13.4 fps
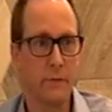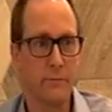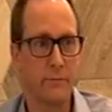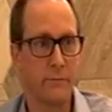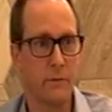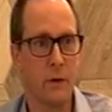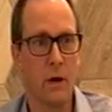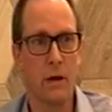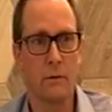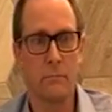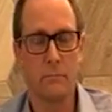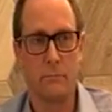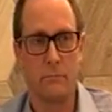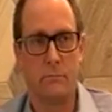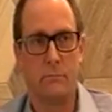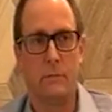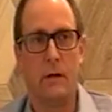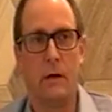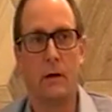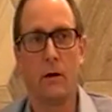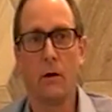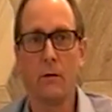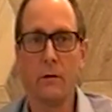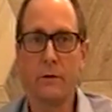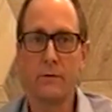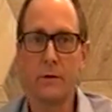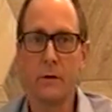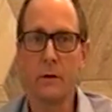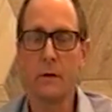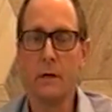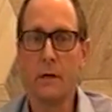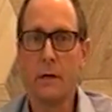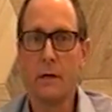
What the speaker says: if not at all this year.